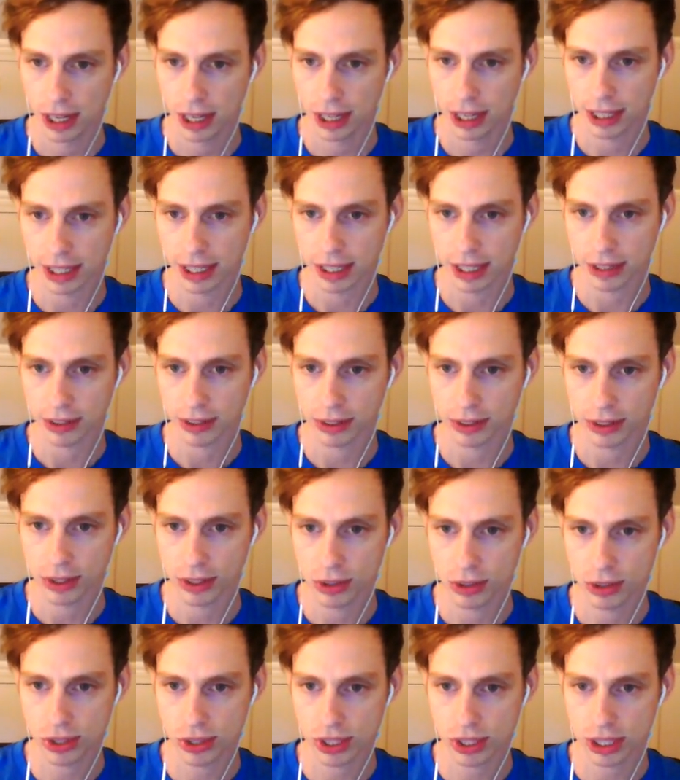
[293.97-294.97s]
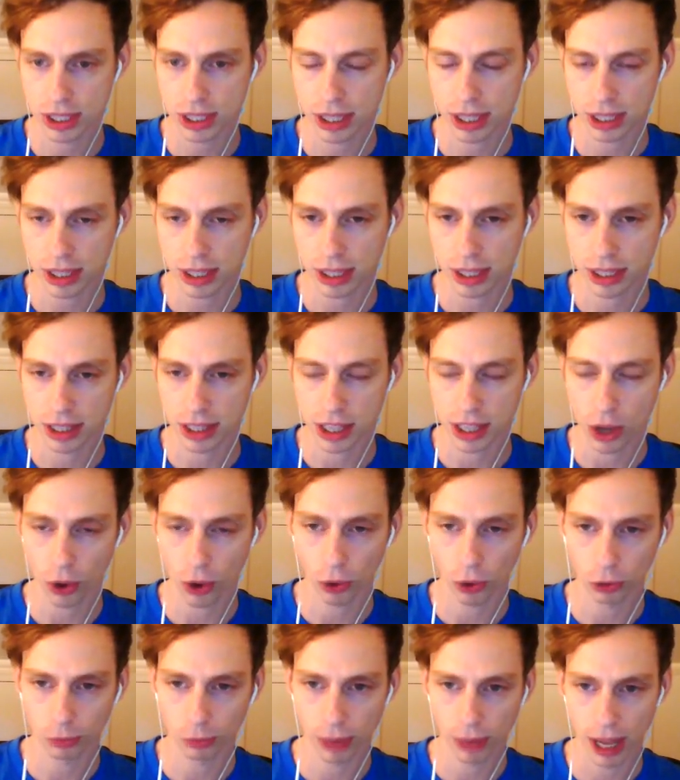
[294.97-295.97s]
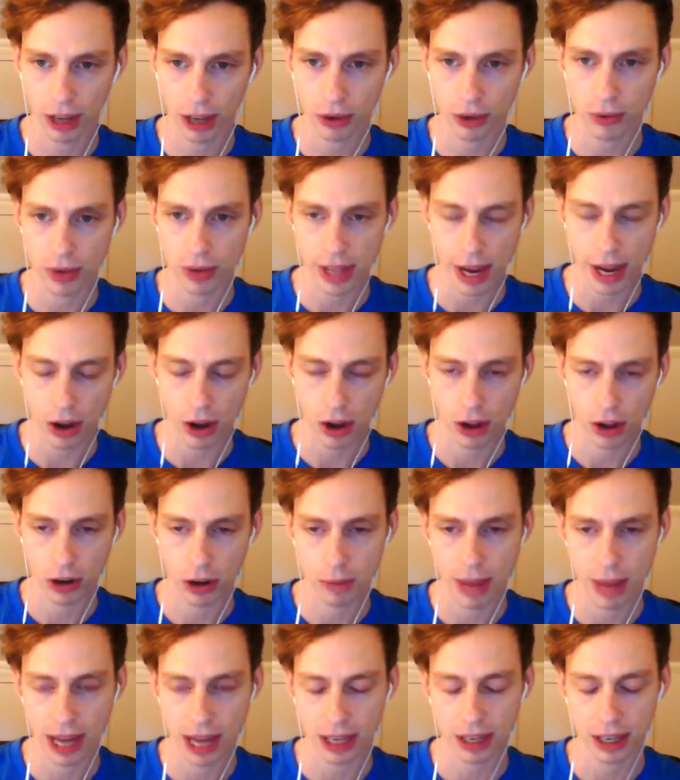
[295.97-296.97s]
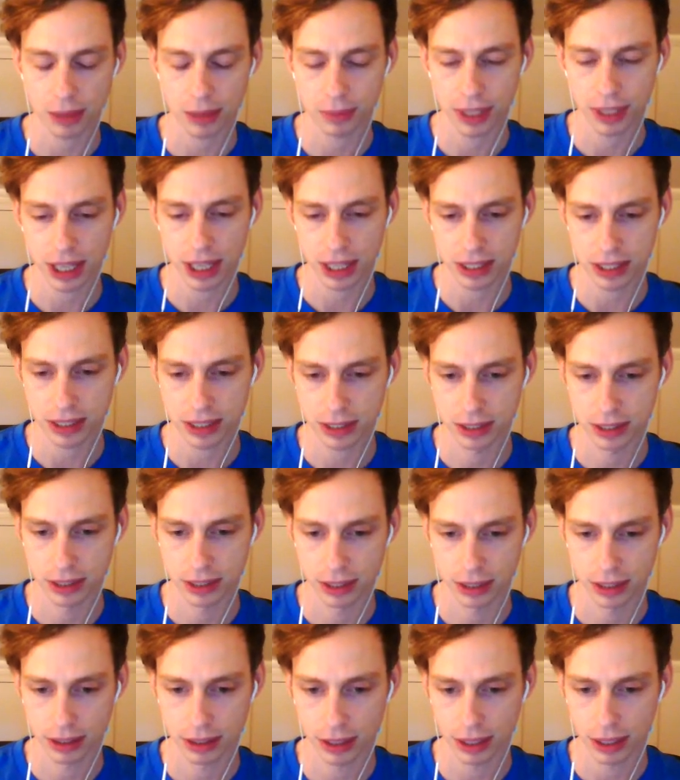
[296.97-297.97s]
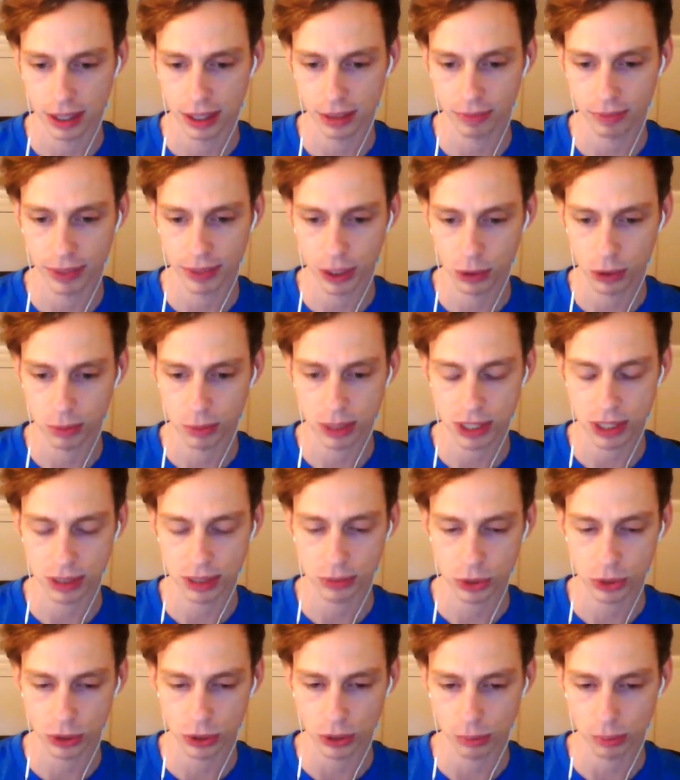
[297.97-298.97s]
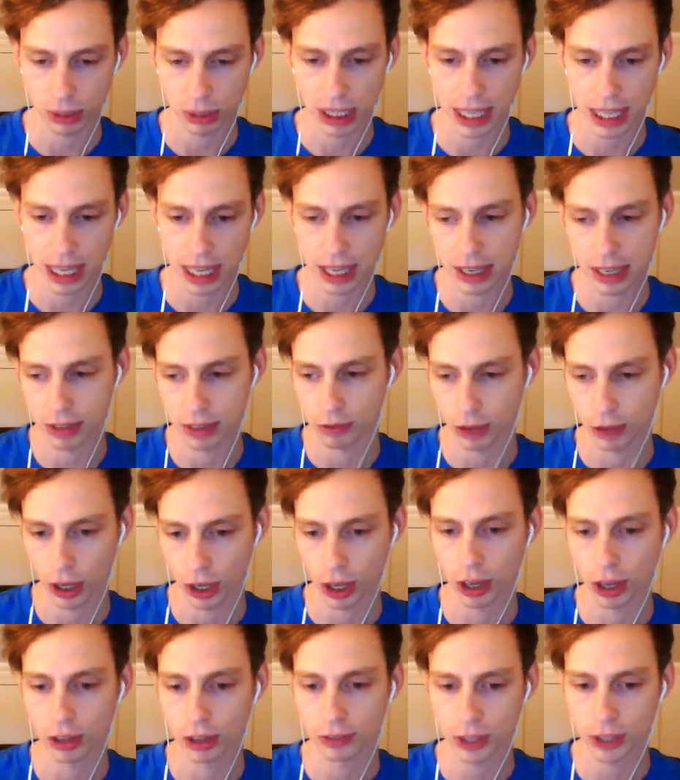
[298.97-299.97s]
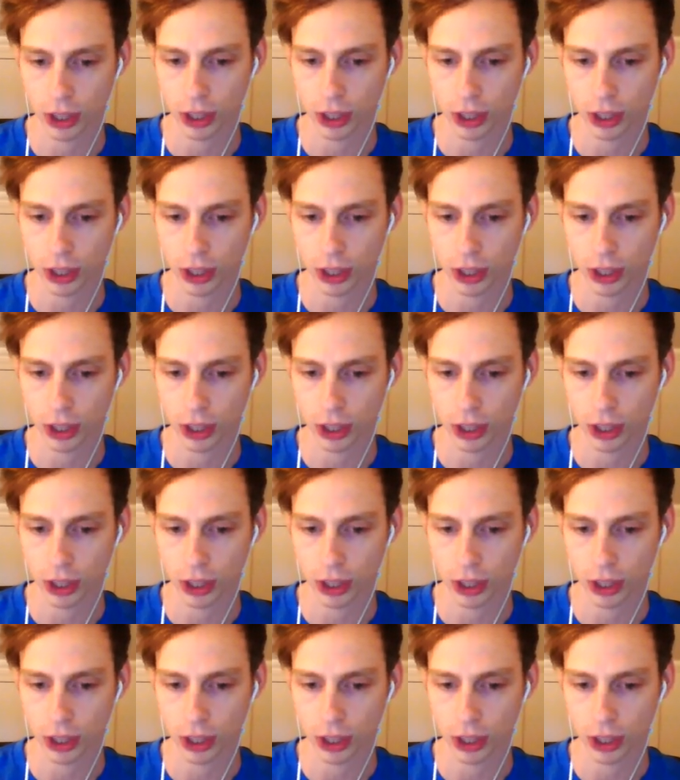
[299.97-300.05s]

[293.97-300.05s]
Uh, usually, in the old model, without automatic updates, um, there would be some sort of plan involved.